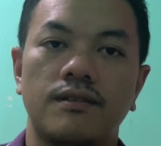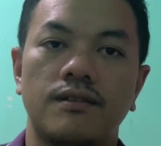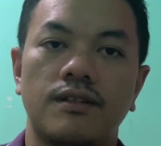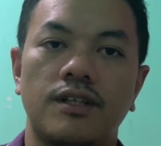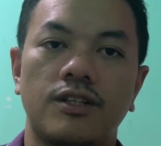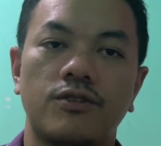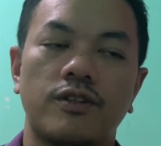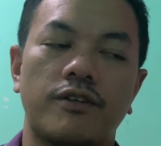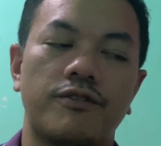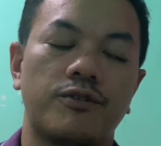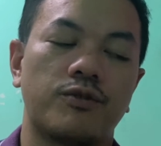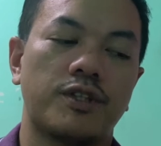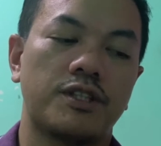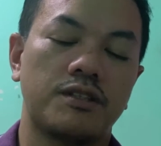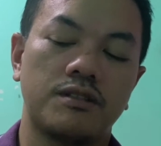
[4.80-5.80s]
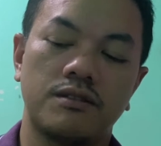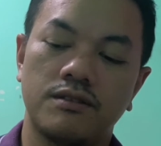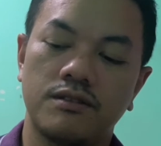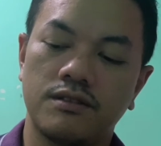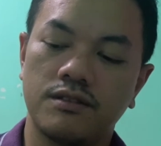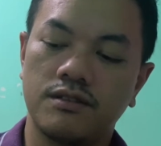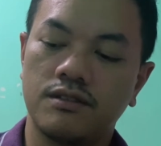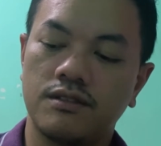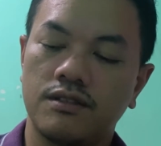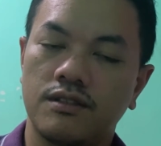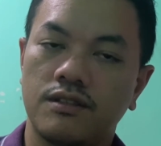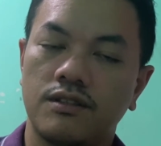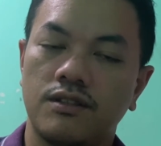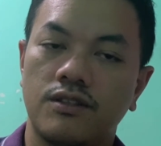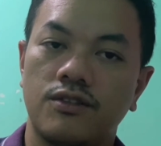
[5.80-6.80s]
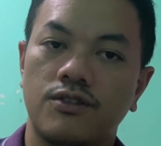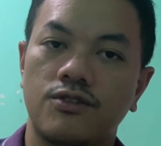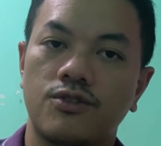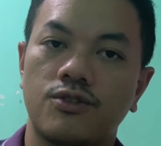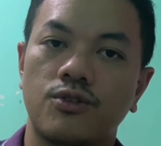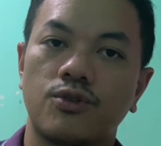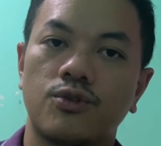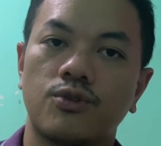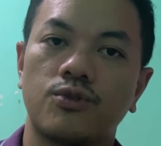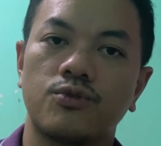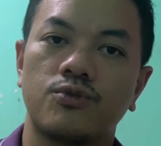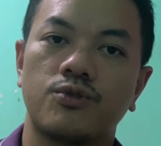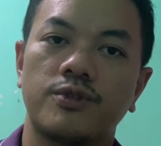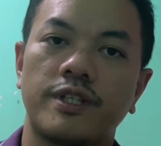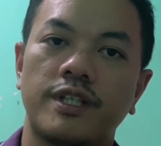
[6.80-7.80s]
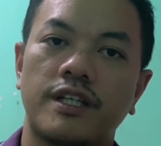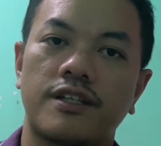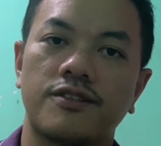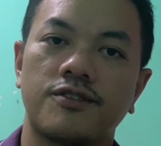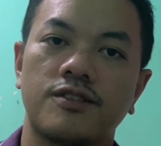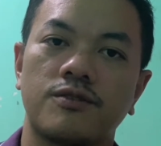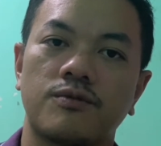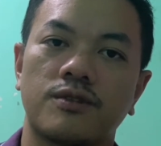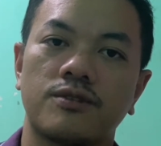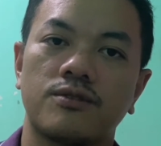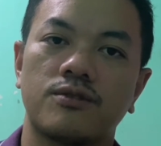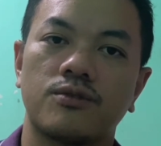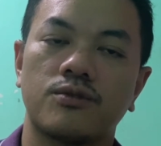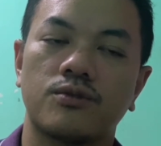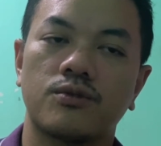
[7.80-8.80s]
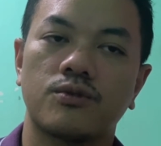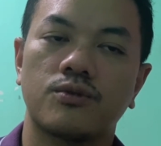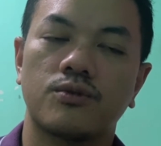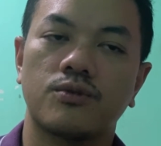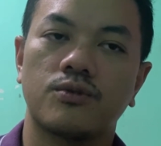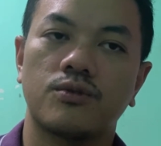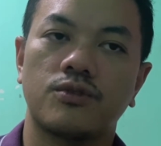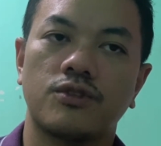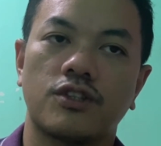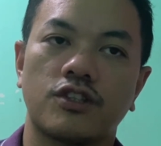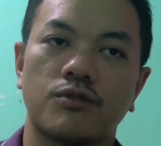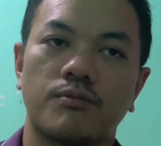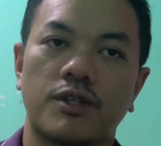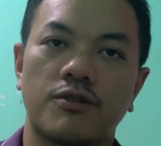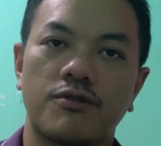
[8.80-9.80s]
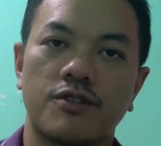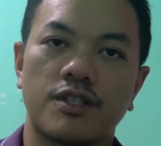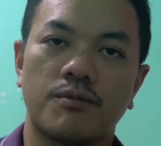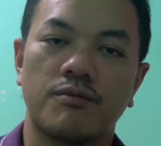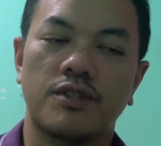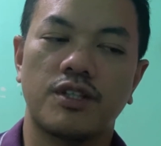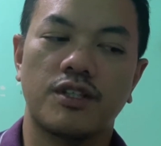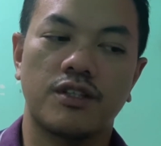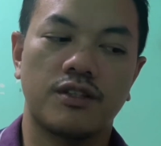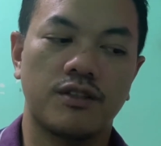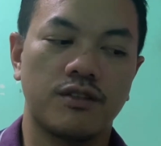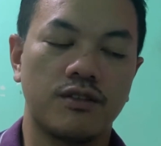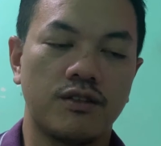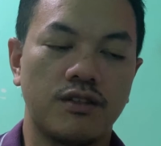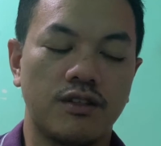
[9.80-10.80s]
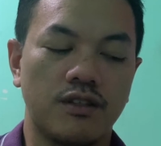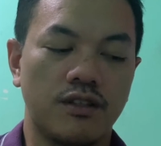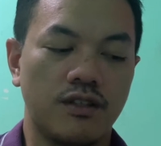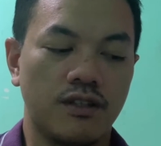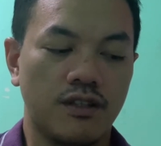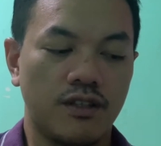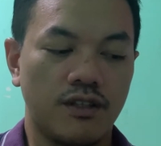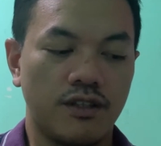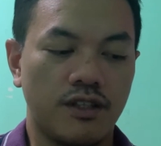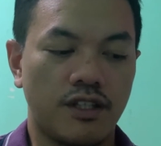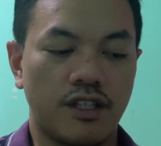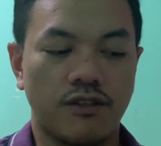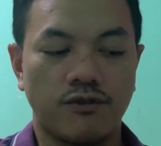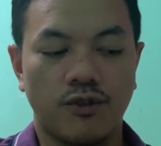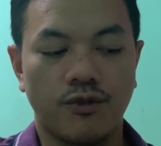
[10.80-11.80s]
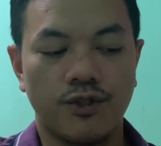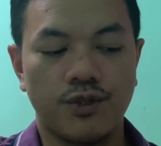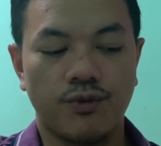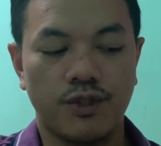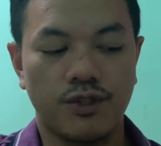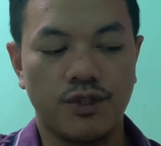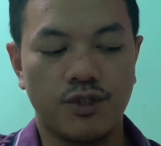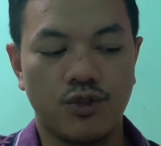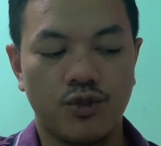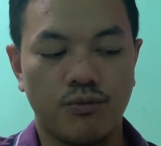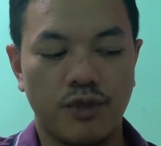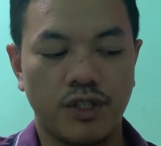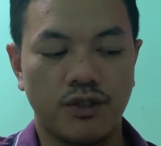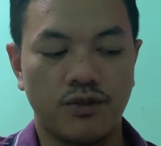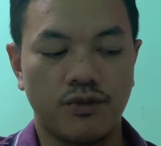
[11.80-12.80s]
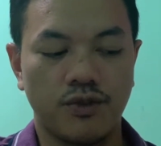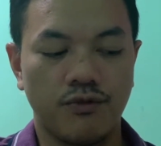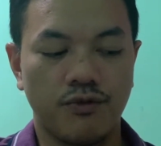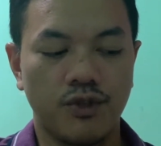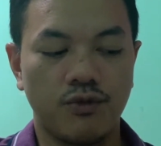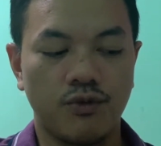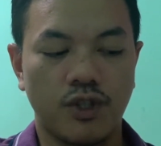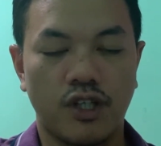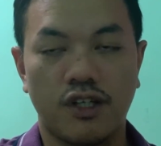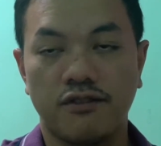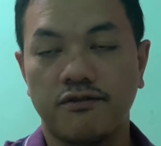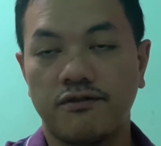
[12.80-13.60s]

Hello everyone. So today I actually want to talk about something that I've always wanted to make a review of,